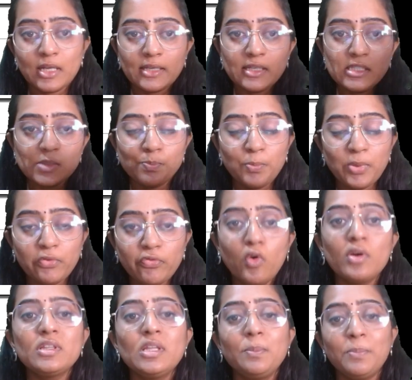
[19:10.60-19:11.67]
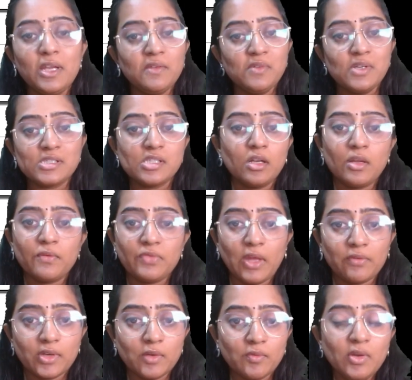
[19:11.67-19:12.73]
that is before the previous year, if
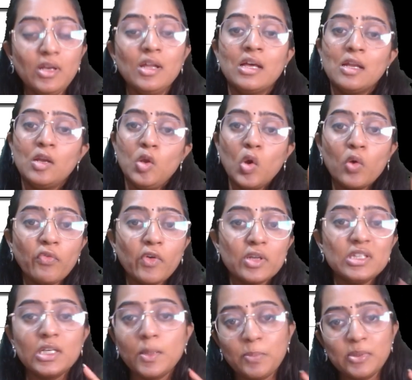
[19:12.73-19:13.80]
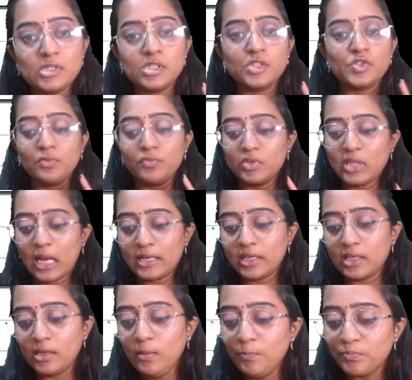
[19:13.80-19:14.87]
they have given, look for the depreciation for
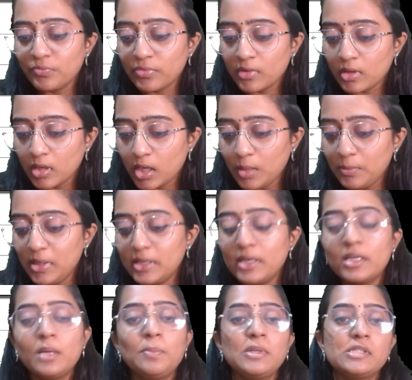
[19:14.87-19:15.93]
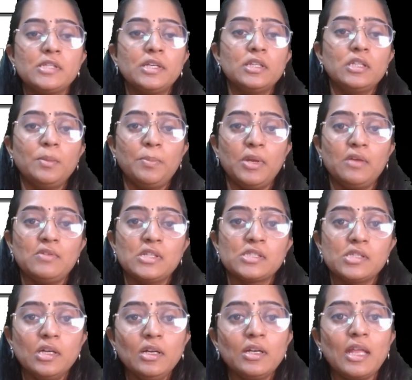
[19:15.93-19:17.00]
that year. Immediately preceding the
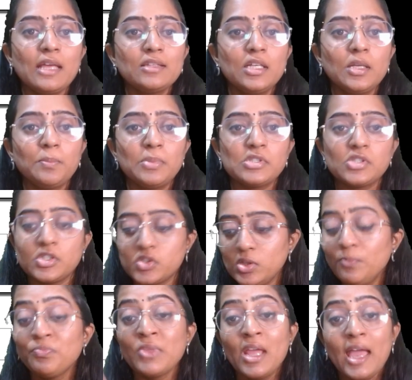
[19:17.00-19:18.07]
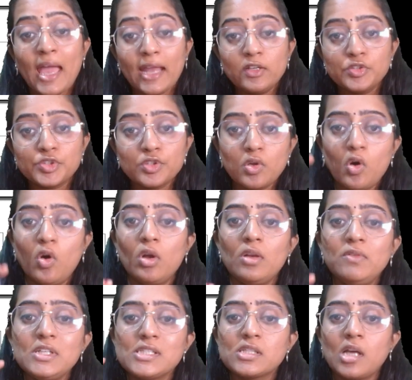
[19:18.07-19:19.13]
previous year, take the depreciation and you should
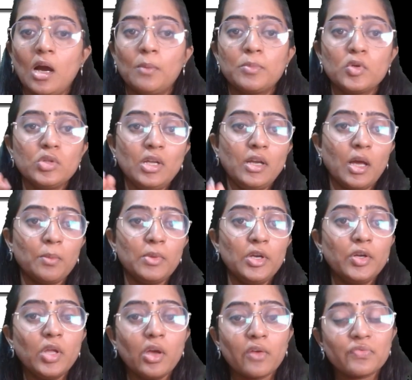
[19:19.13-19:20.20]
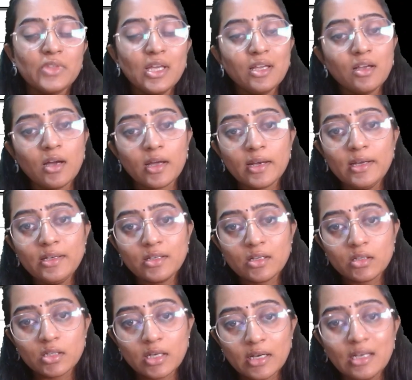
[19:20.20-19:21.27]
always come to the WDV of the
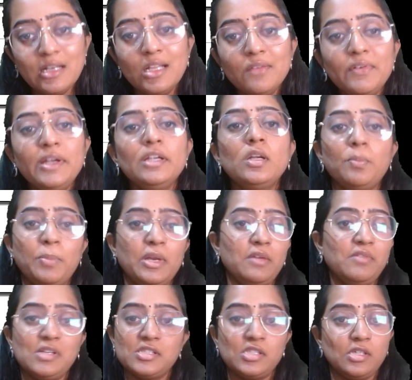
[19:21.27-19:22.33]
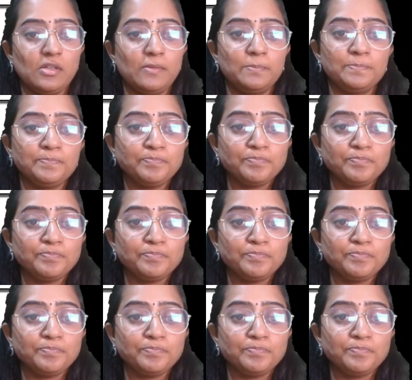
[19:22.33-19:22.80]
current relevant previous year.